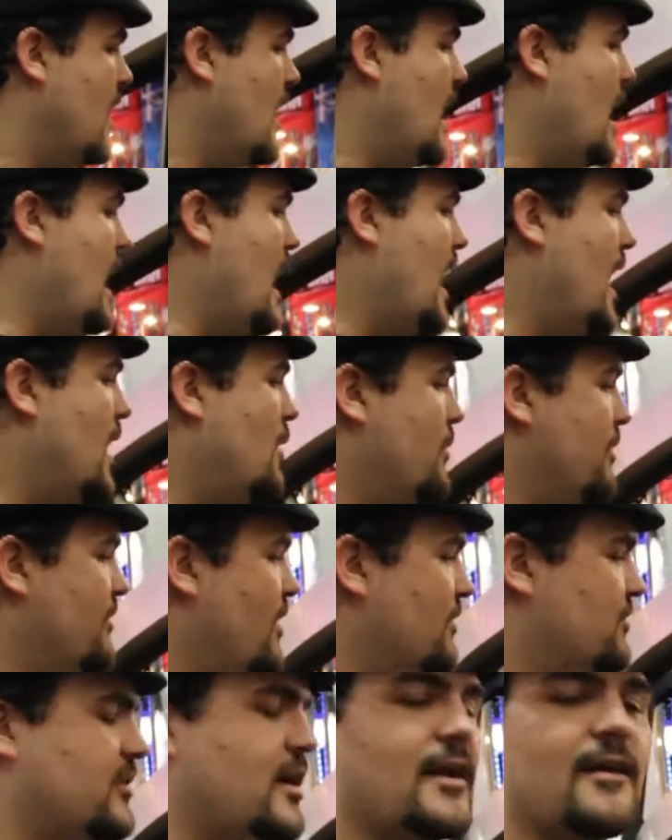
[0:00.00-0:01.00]
Uh, we've
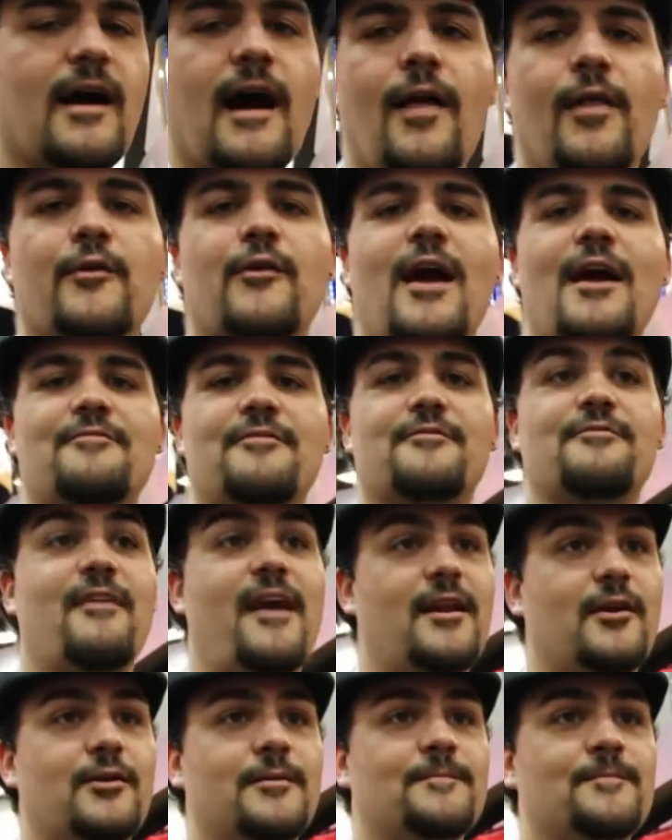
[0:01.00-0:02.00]
also got our holographic
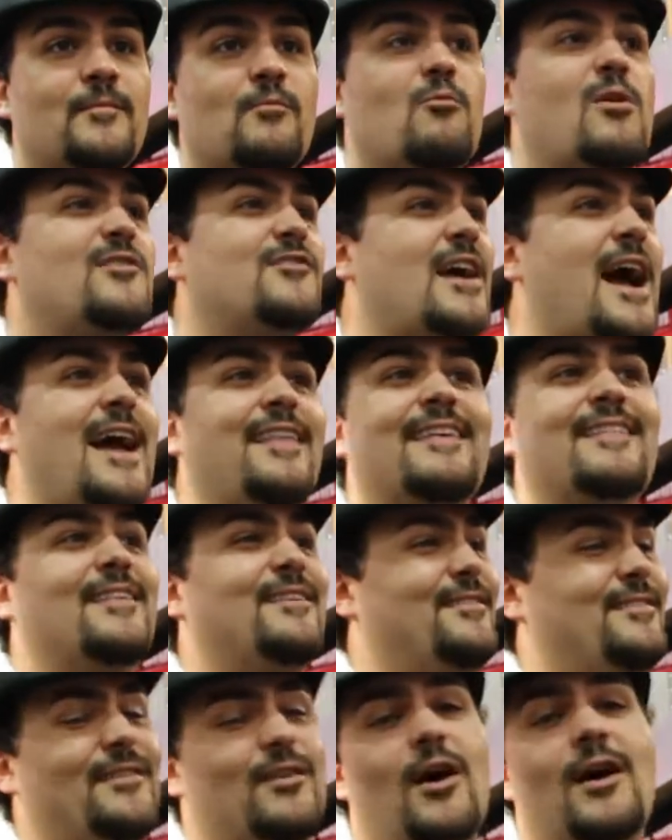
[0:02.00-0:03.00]
Vader, which I think
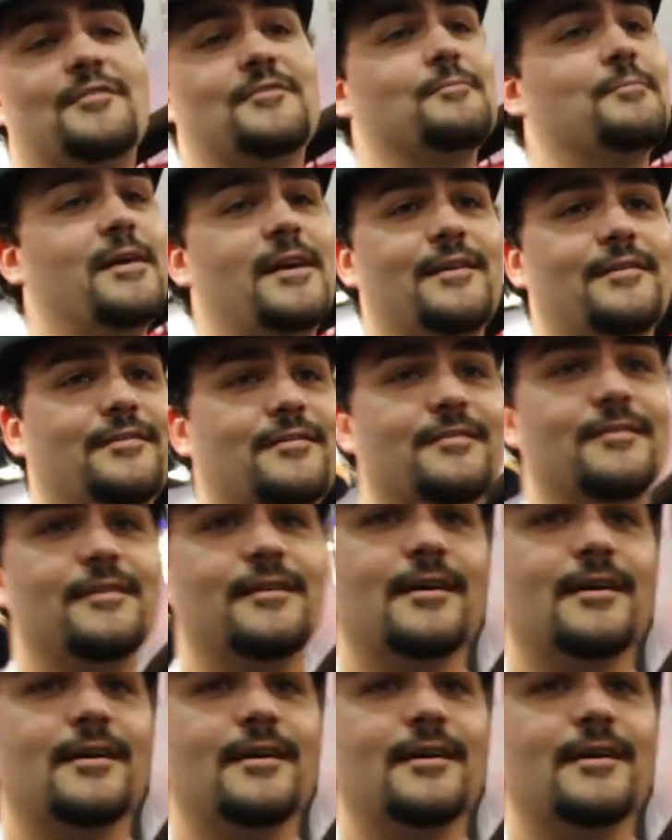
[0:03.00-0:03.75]
this is an awesome piece.